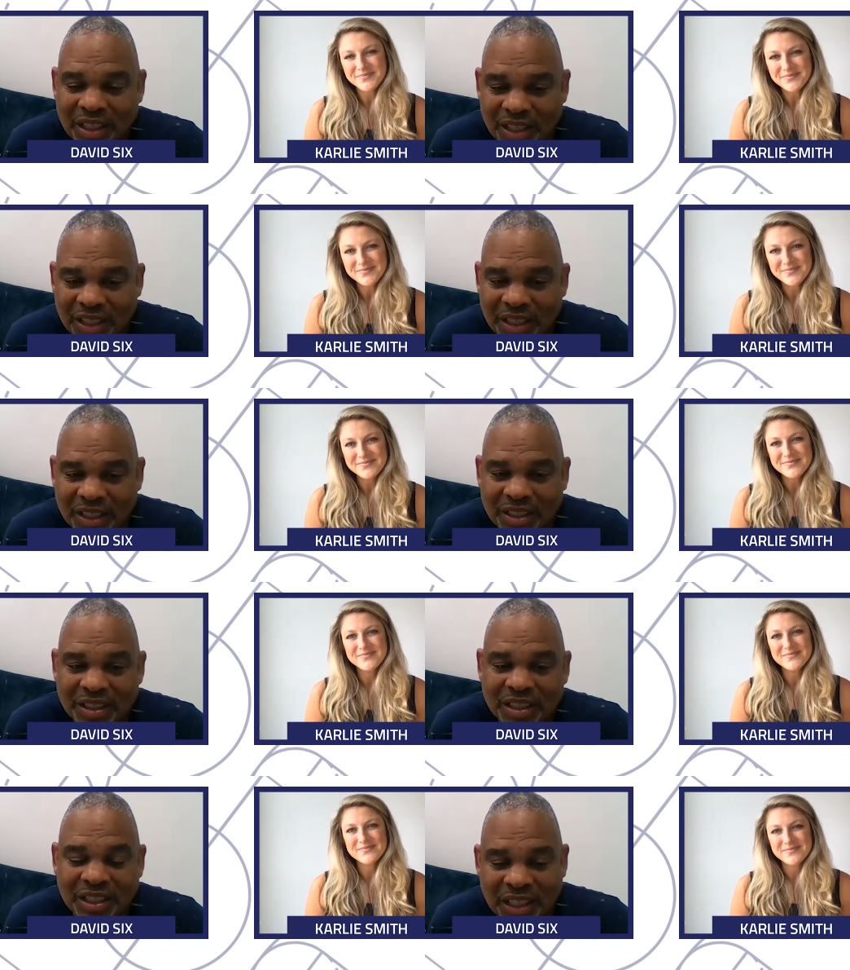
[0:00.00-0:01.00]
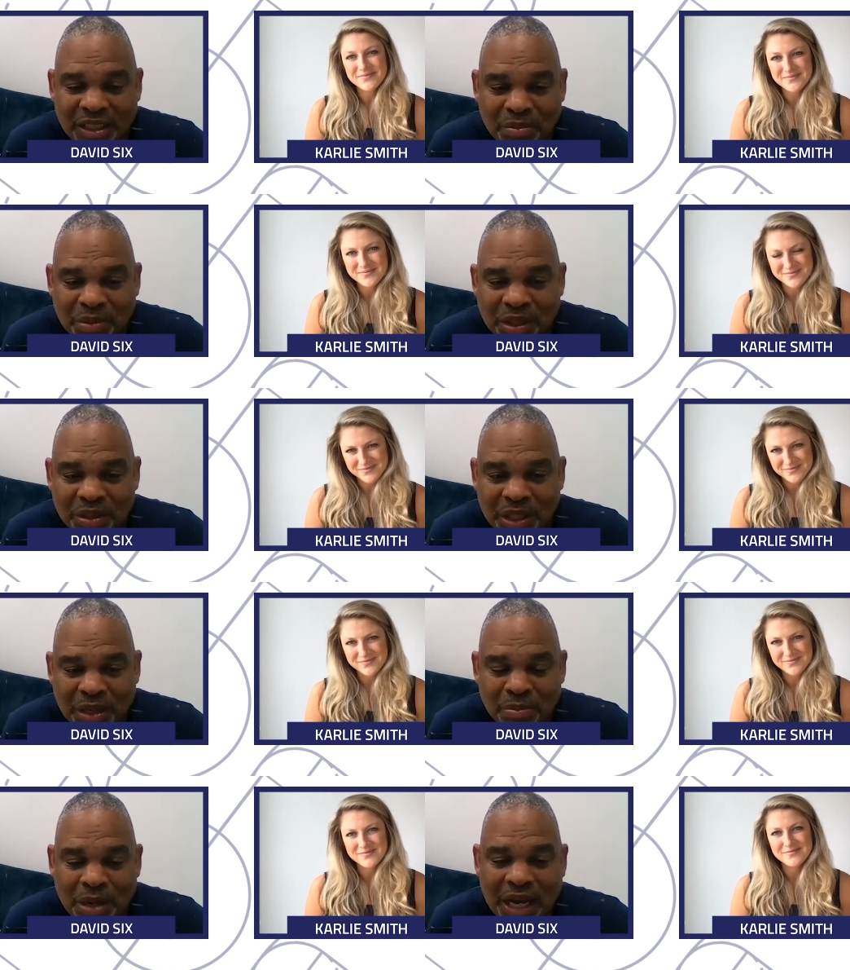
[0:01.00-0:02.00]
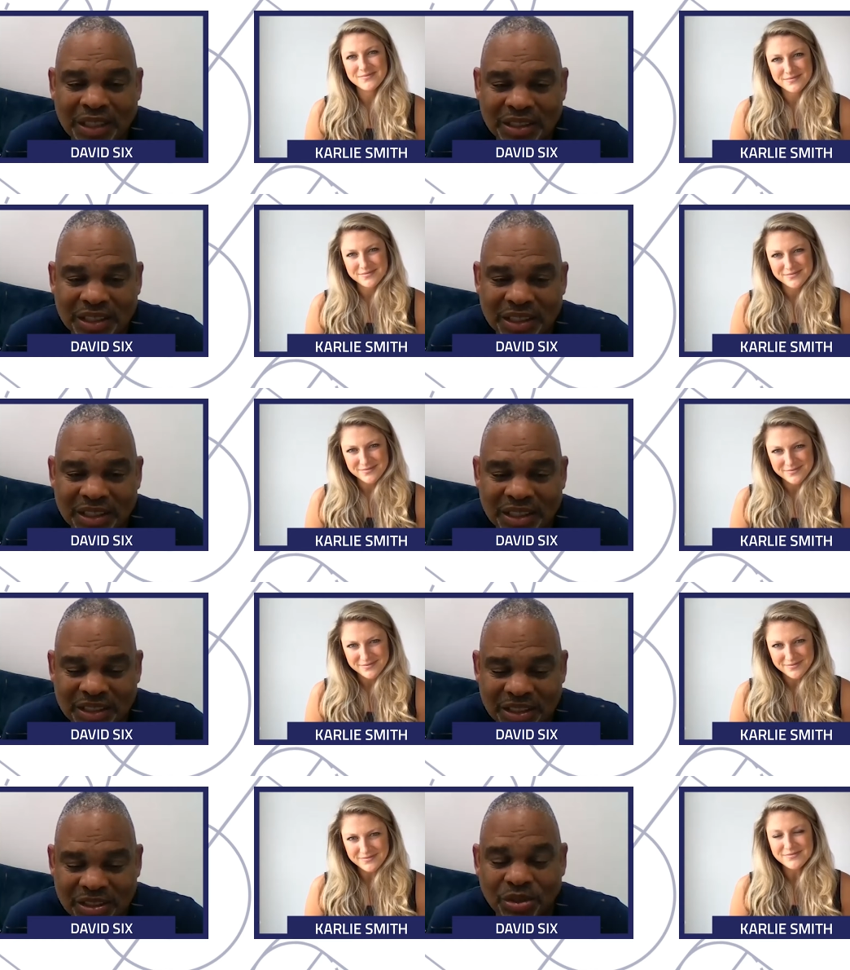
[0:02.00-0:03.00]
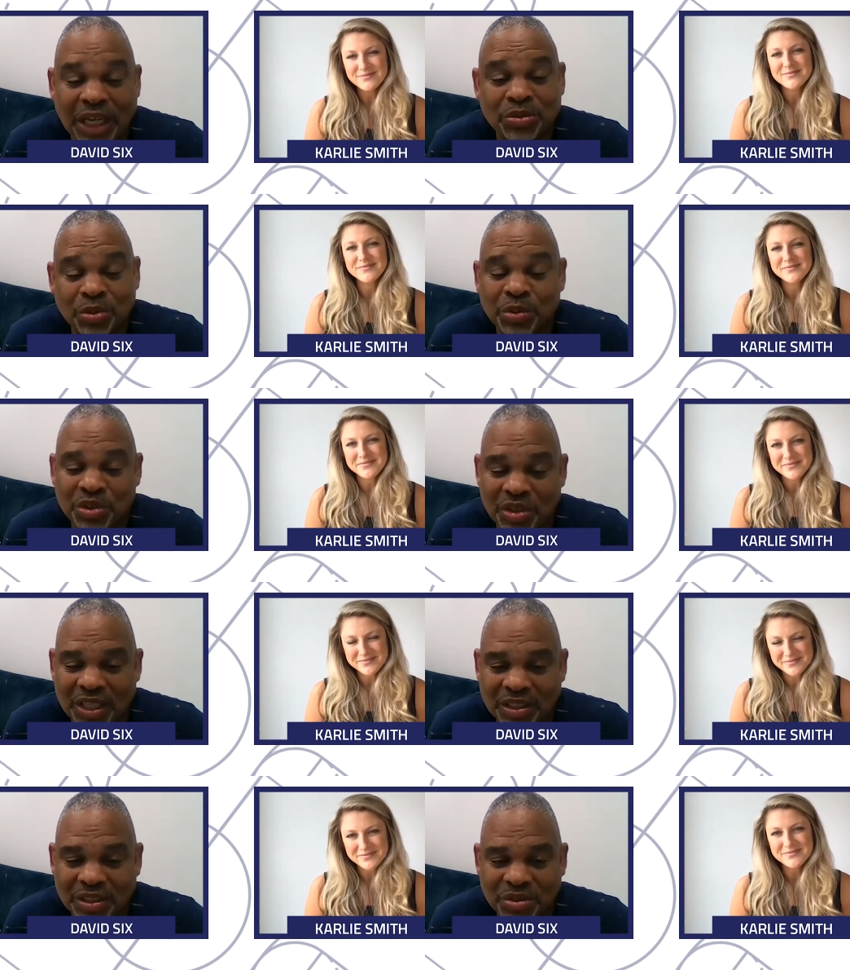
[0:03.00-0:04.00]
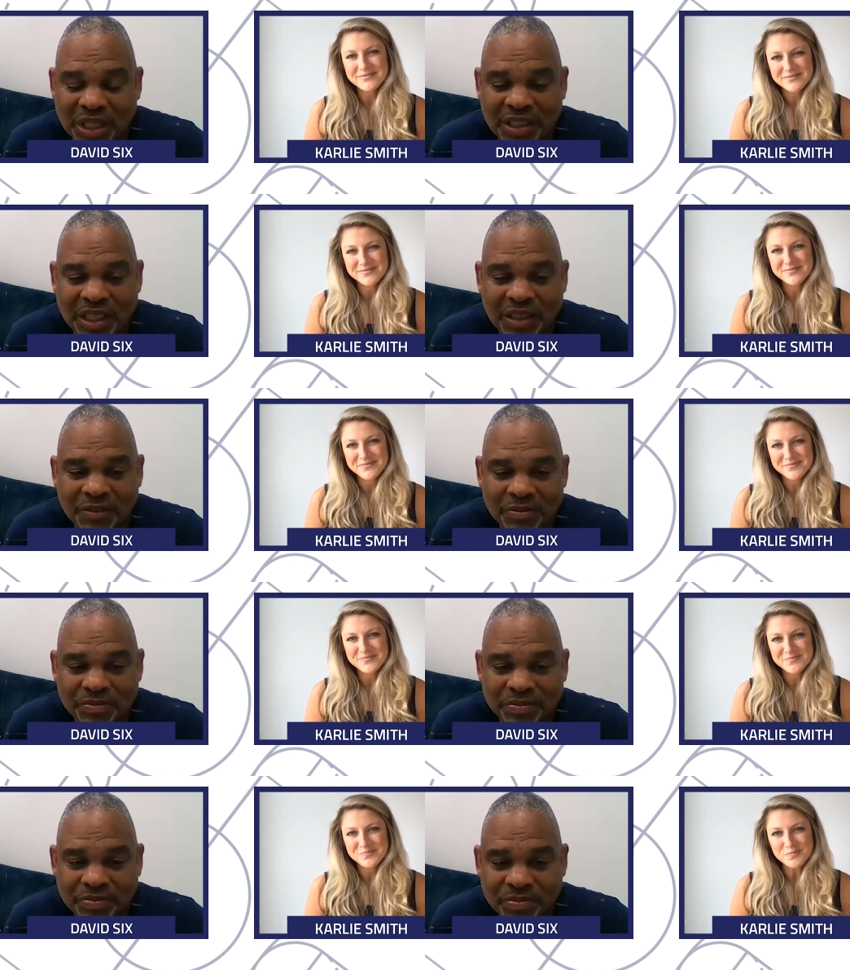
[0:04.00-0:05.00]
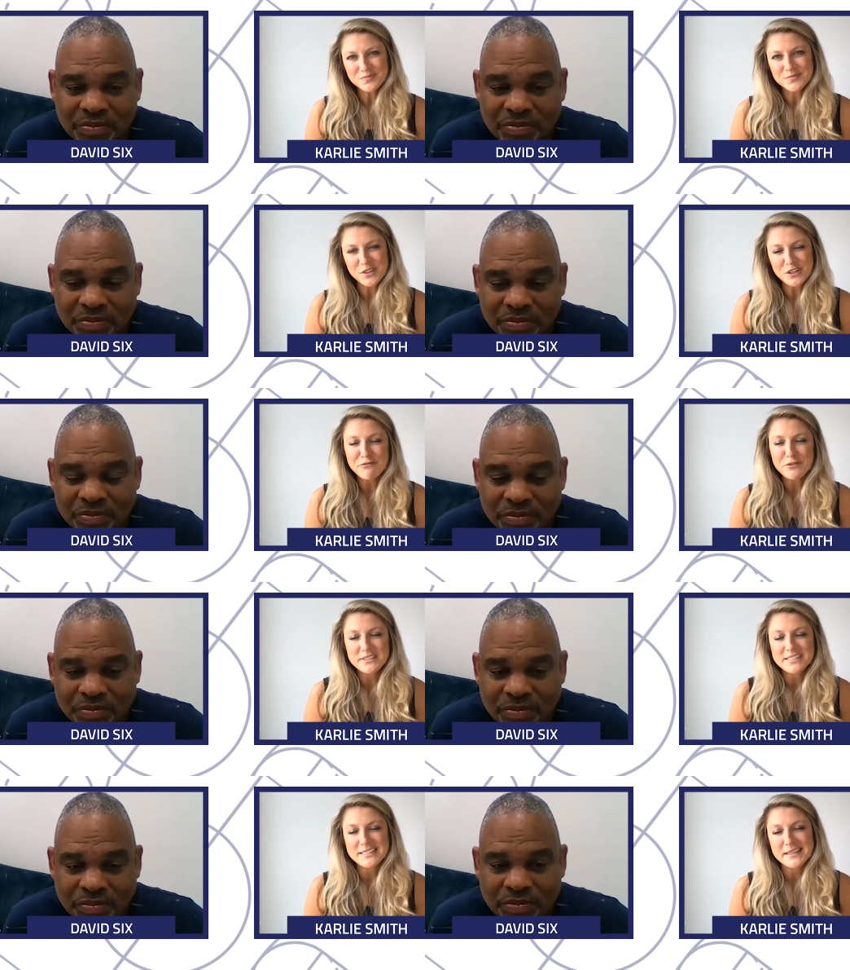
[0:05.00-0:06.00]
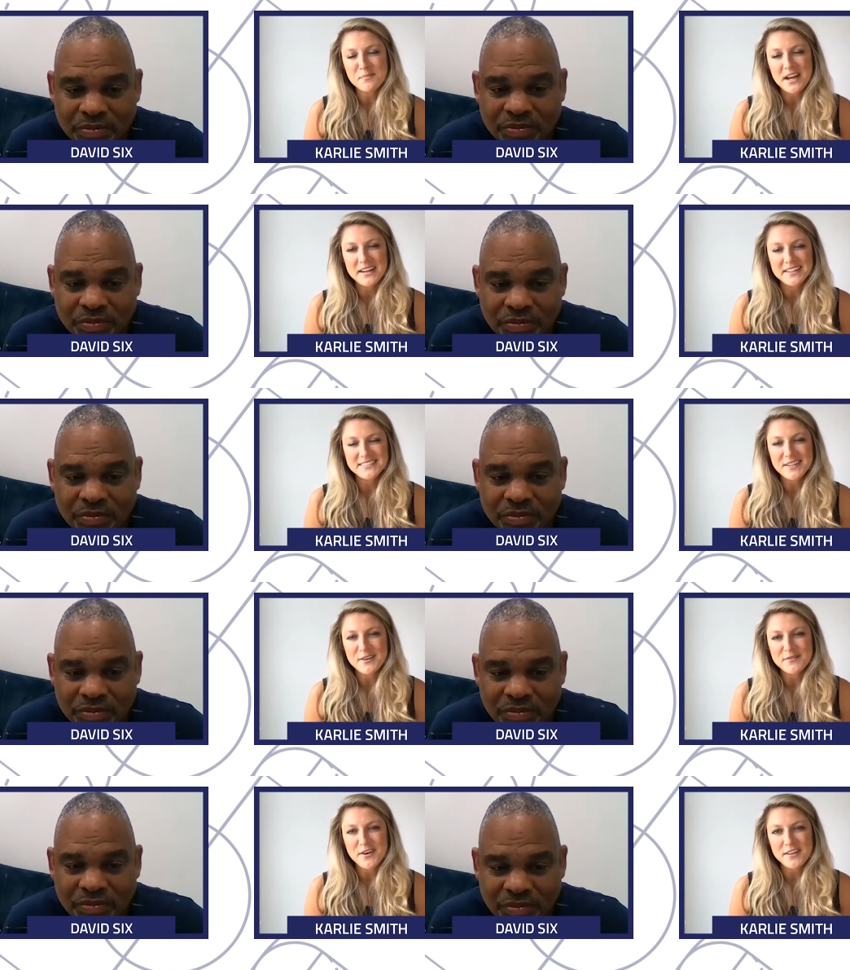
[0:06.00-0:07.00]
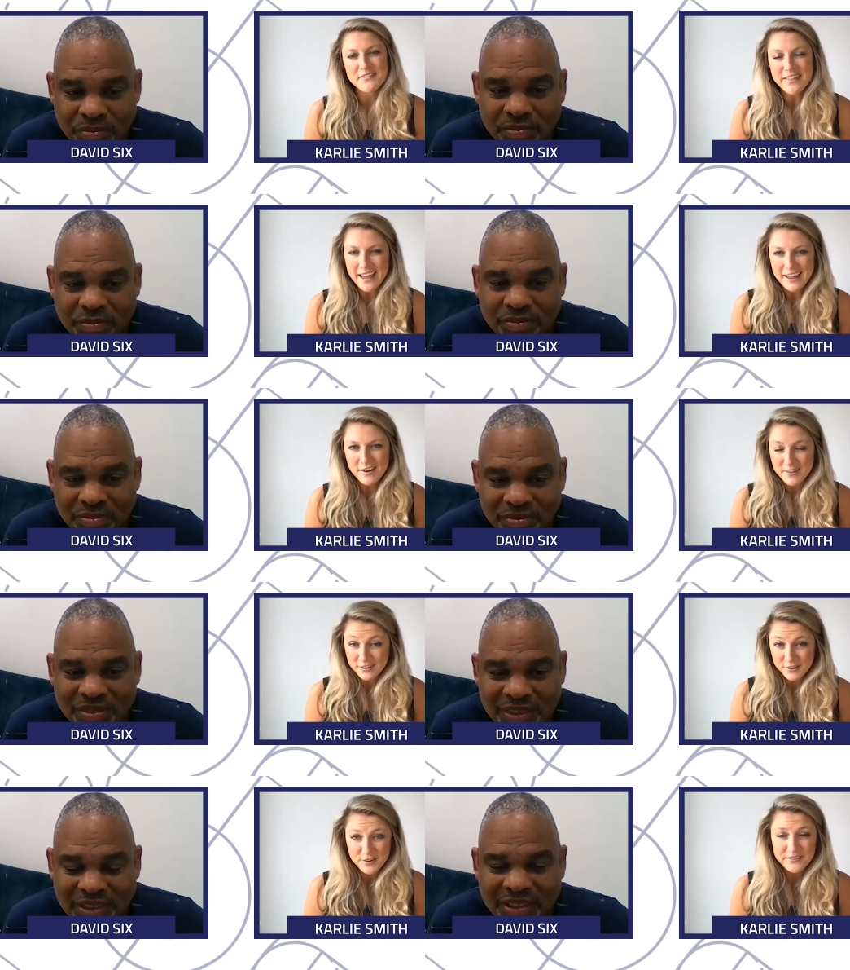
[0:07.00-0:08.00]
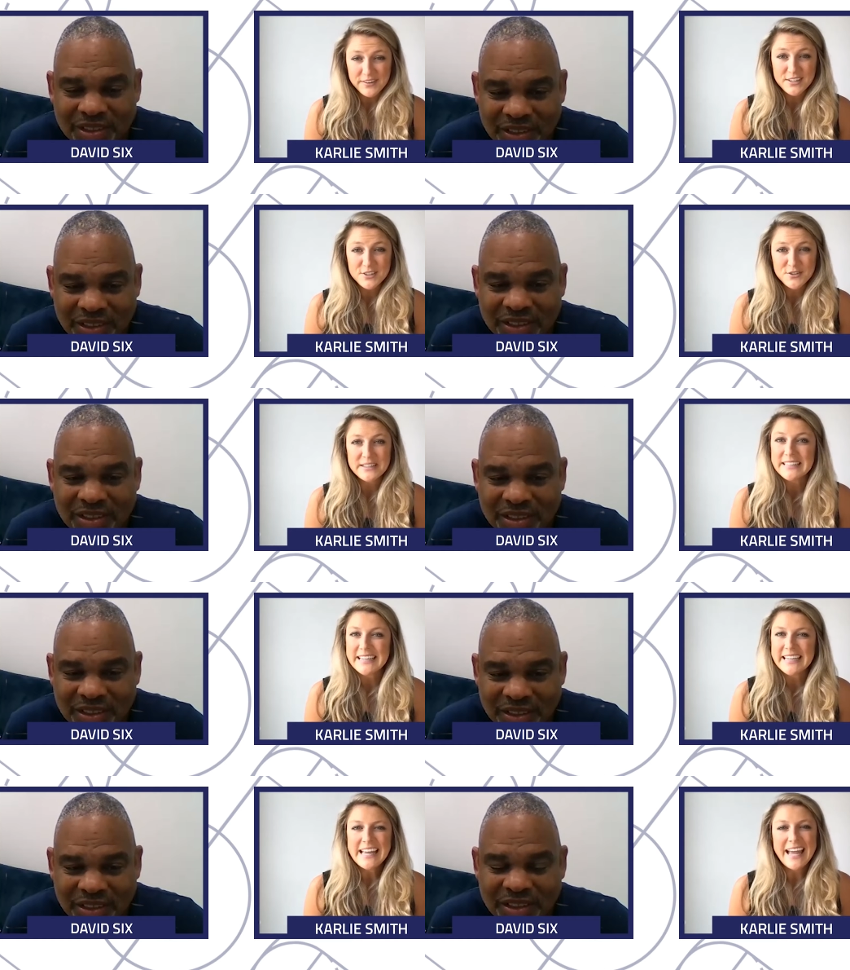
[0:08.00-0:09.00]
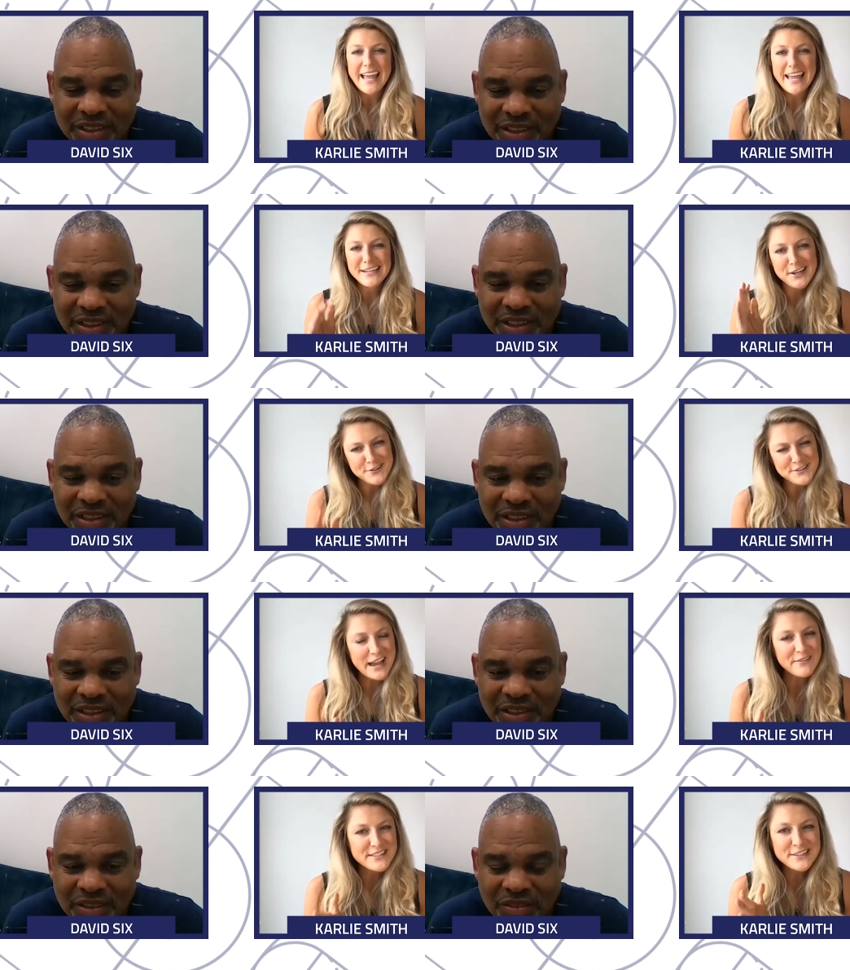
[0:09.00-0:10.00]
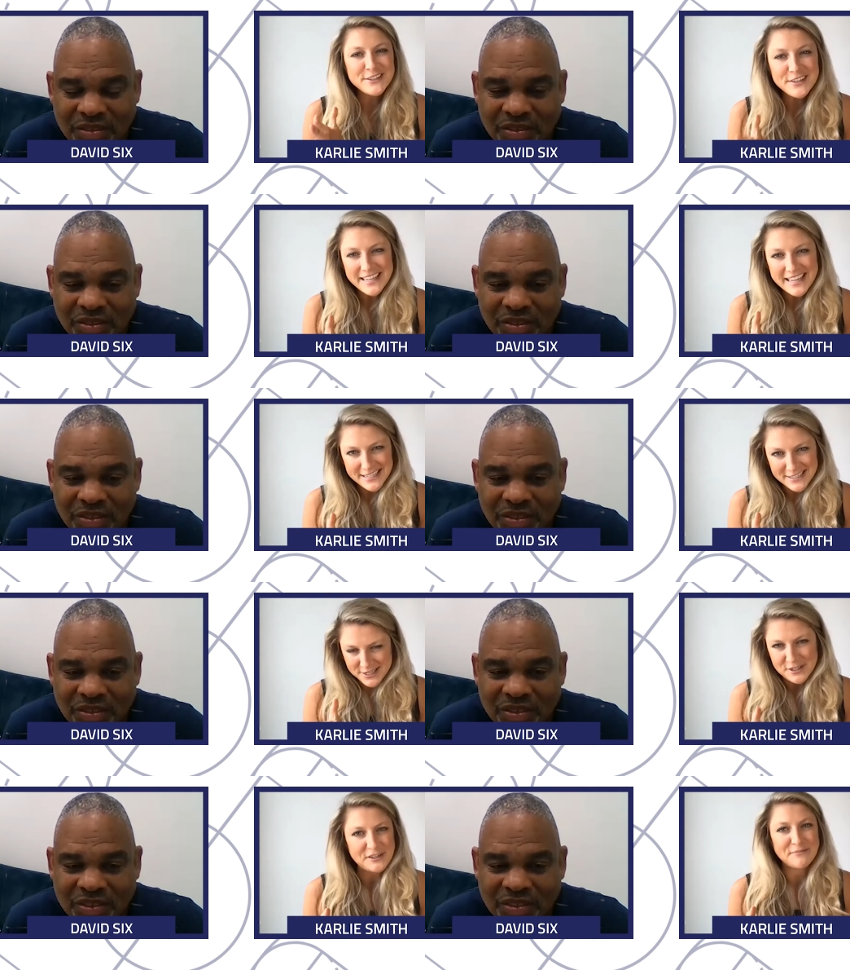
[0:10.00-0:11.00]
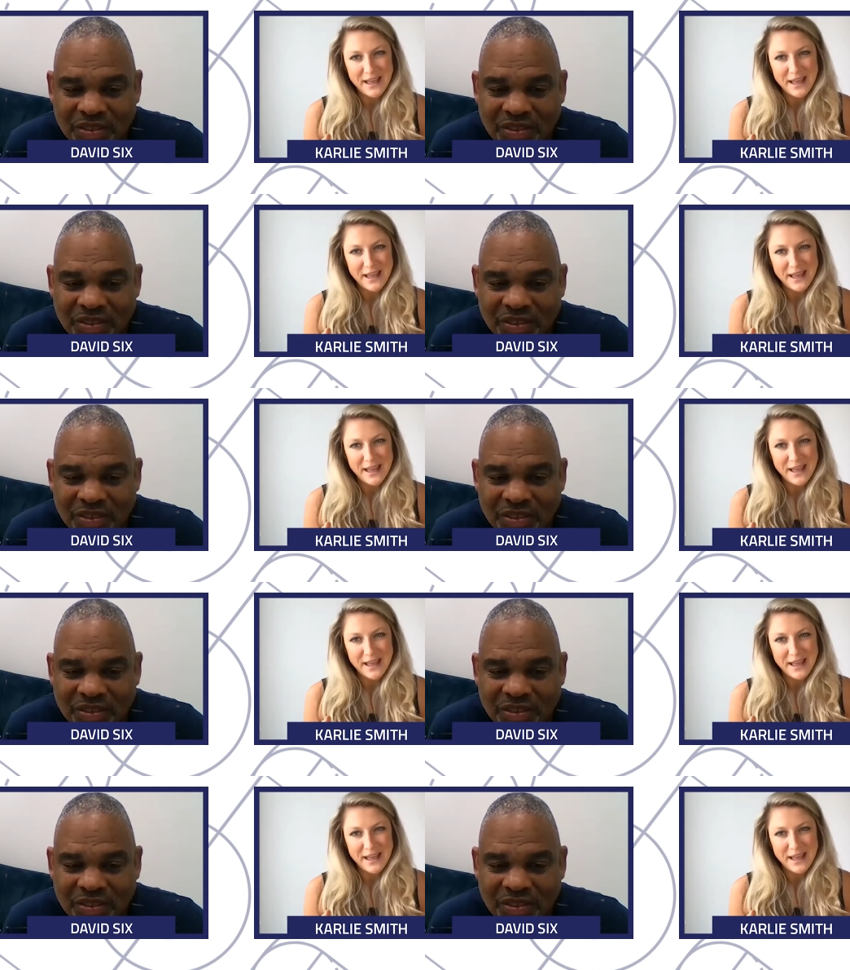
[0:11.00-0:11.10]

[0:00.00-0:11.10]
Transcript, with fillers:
Speaker 1: uh, getting them in their bodies in condition. So that's what we're trying to do right now.
Speaker 2: Looking forward to seeing the product of all of that on the court very shortly. And coach, I was looking into your